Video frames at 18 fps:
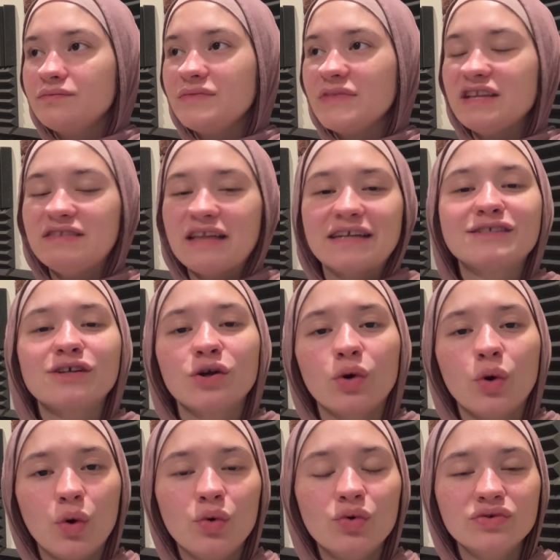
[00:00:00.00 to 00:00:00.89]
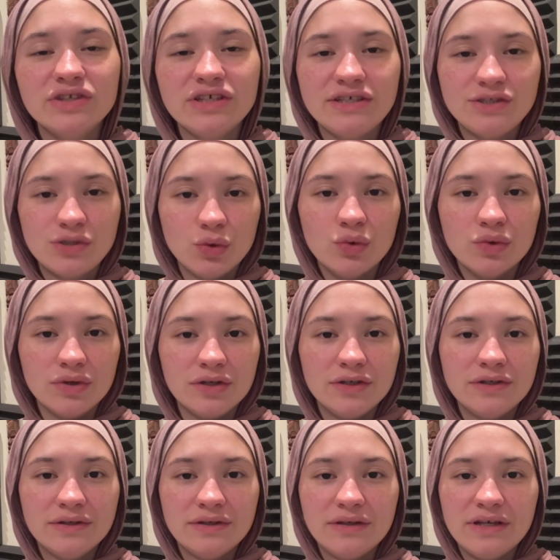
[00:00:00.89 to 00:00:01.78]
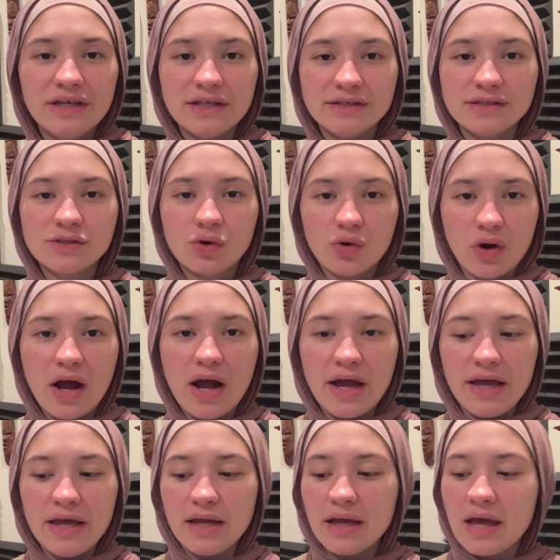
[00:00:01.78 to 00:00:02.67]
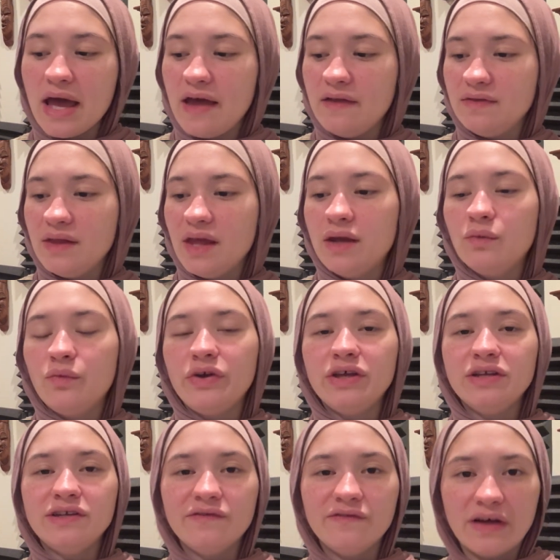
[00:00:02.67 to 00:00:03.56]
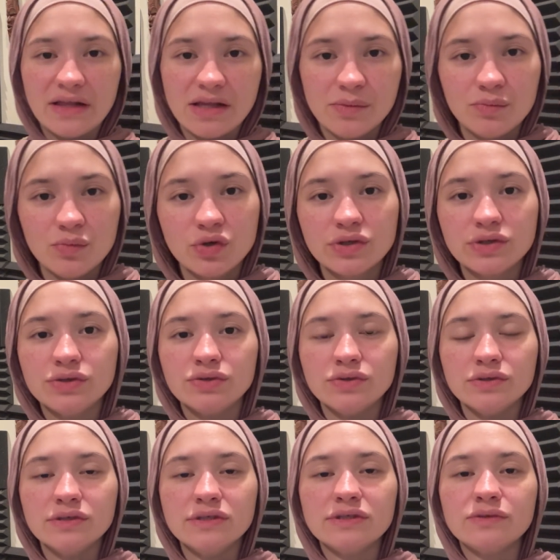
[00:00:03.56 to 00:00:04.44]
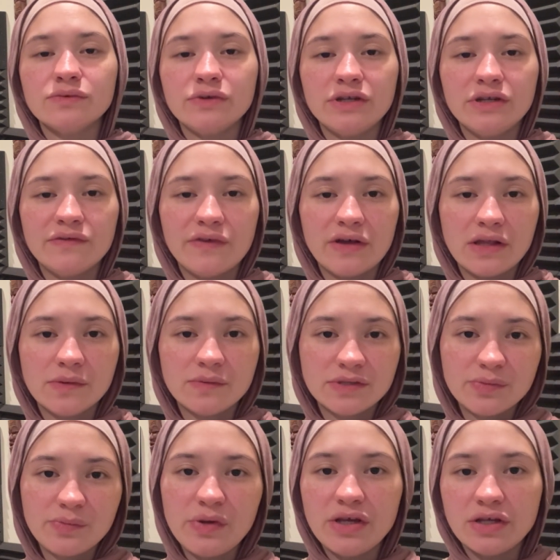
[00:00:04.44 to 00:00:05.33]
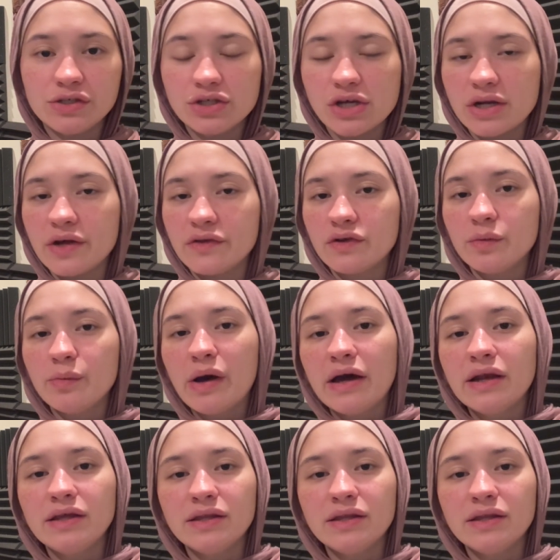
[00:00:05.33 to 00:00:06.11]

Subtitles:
that's our only tool, is crying. And then we develop more tools. We develop speech and other body